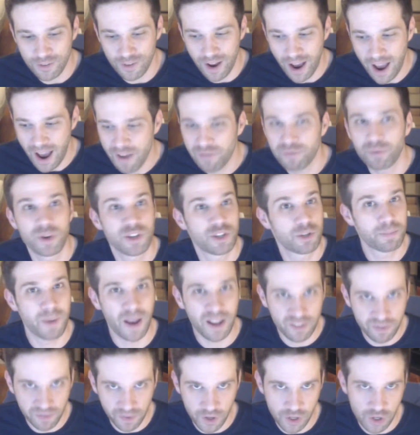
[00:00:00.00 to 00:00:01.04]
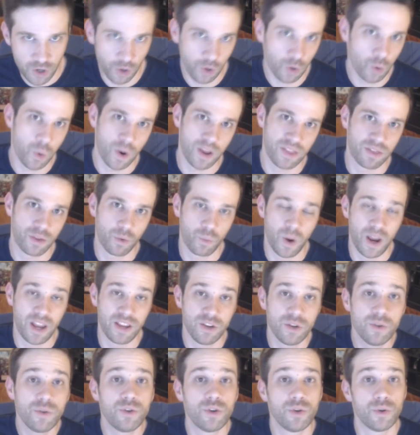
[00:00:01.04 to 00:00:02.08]
have respect for your quit the way
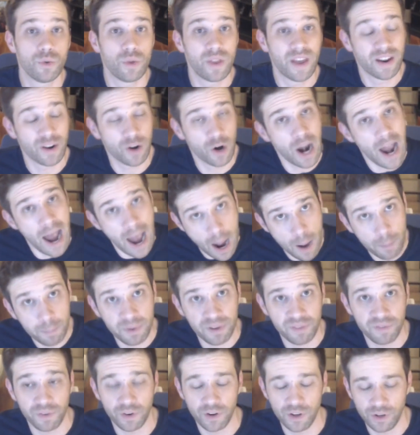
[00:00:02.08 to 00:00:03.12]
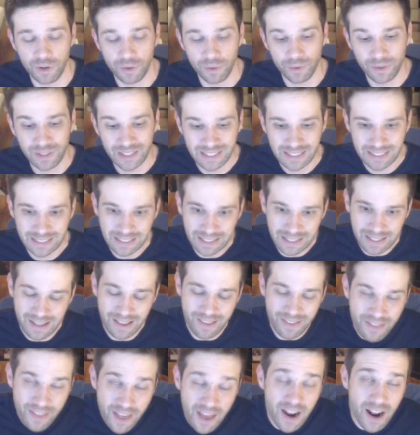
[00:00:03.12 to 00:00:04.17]
you do, that are happy for you,
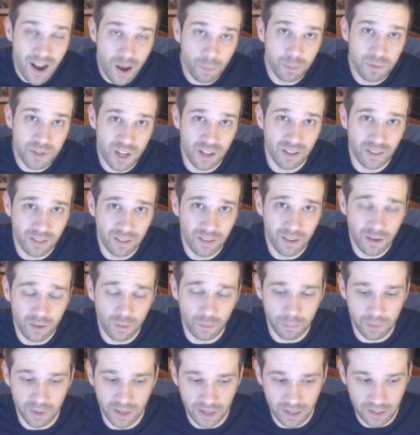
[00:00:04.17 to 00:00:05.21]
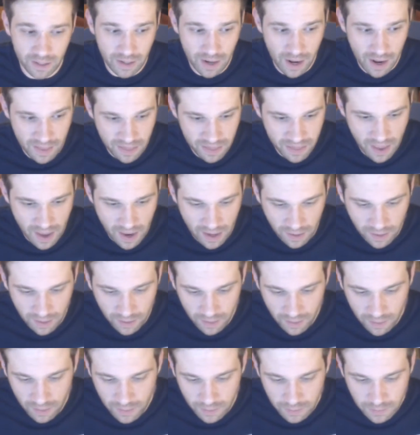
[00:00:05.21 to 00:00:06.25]
that helps a little bit, I think.
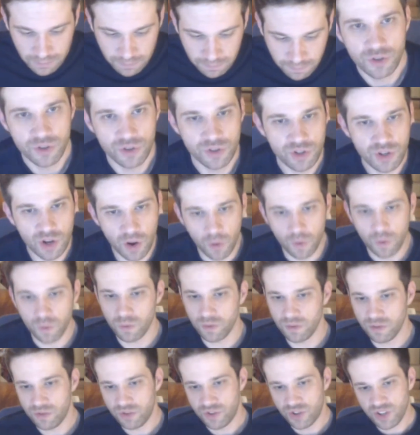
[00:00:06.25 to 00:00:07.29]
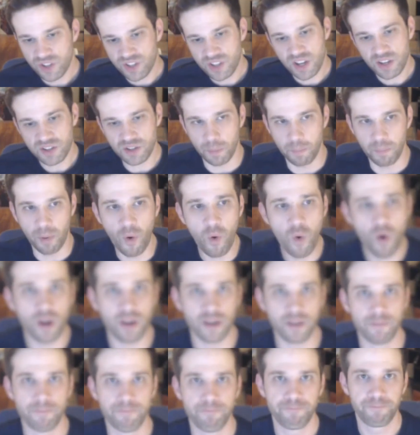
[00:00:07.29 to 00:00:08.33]
So just as a
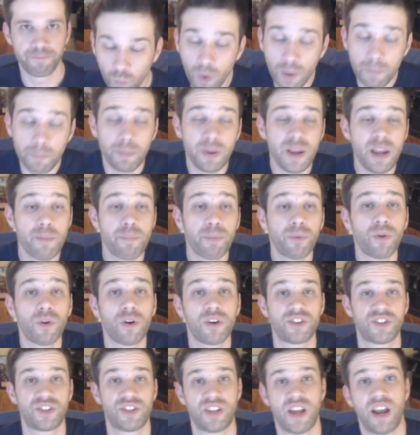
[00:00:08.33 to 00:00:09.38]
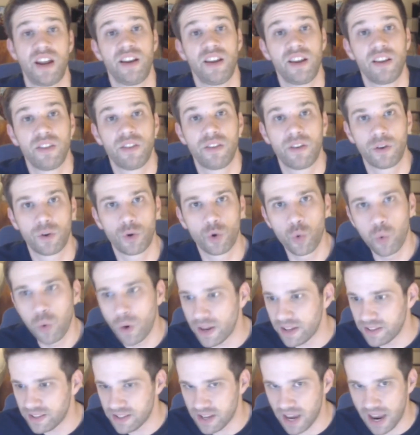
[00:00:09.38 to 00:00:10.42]
point, when people are setting their
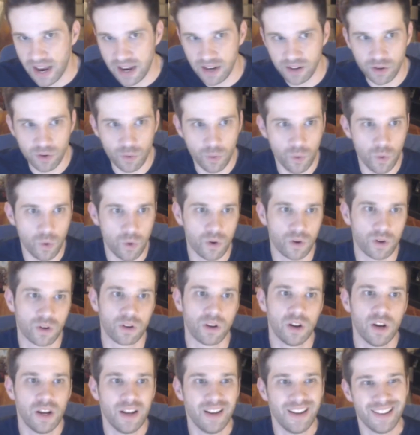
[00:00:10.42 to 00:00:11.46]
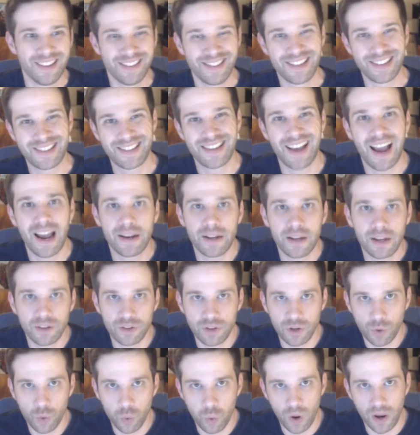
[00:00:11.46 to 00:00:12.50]
quit date or deciding
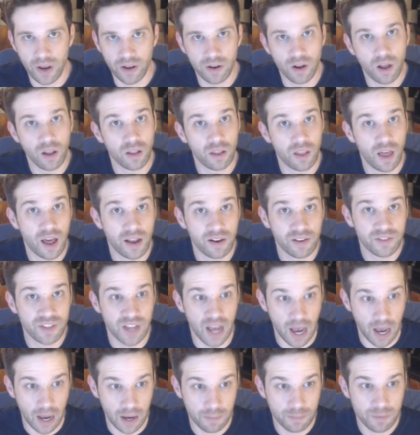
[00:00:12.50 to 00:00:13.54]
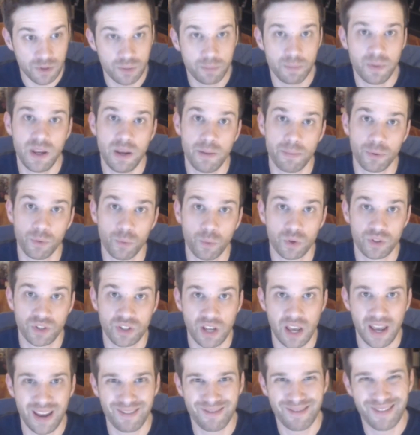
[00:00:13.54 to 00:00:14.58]
to quit, a lot of times people will
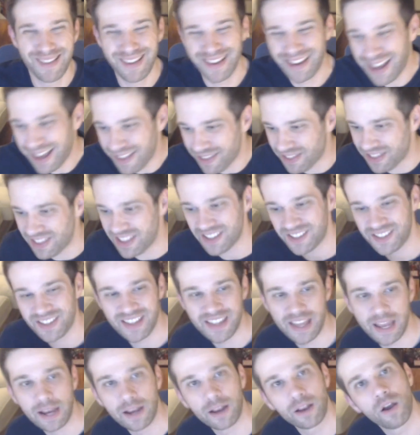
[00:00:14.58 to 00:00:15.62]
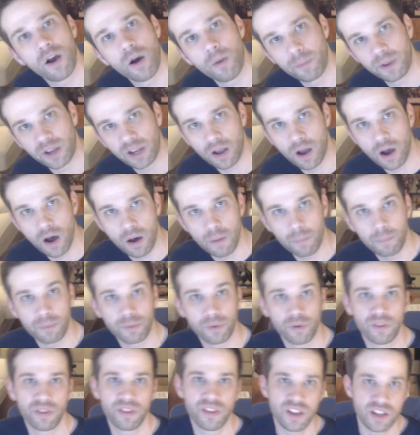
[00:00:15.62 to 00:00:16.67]
say, well, I got this thing coming up
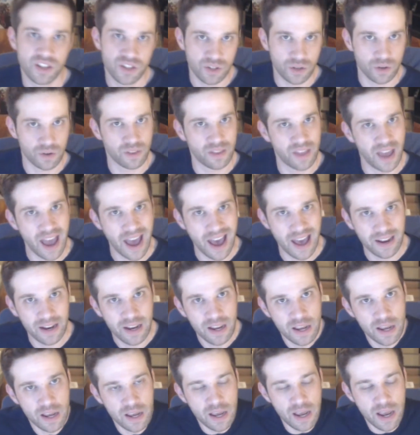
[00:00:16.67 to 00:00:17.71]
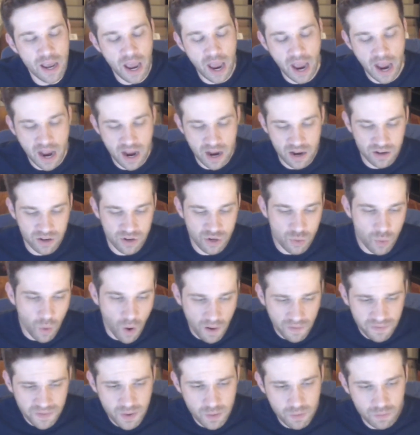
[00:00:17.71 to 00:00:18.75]
or this or that. And you
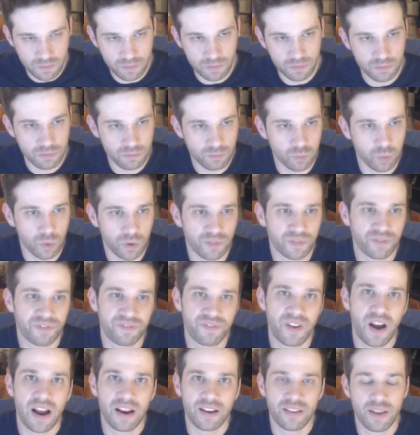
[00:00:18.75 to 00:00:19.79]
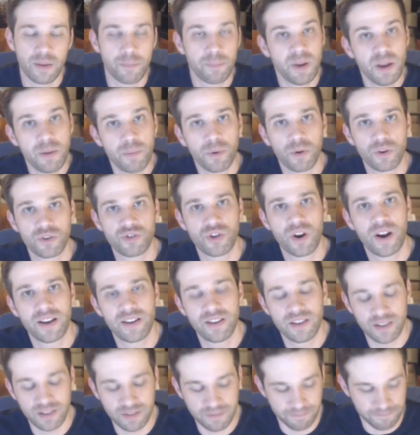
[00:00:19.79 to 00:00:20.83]
often will find that people are trying
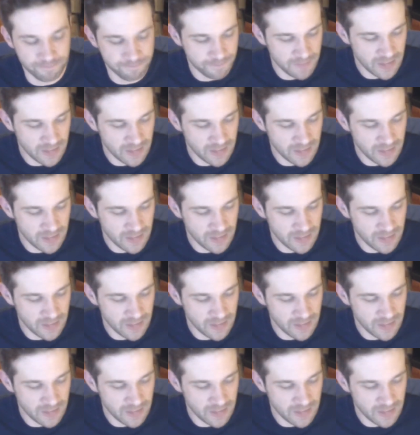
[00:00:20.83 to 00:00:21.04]
to